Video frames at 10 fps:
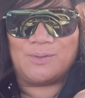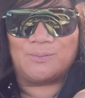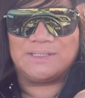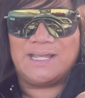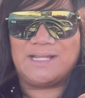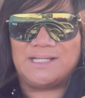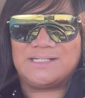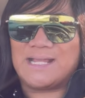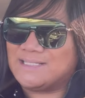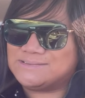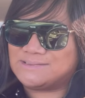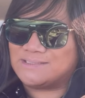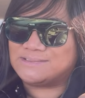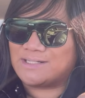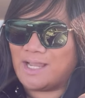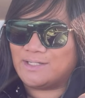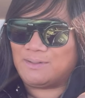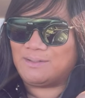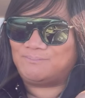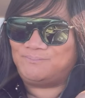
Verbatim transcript: were like nice and said hi to me.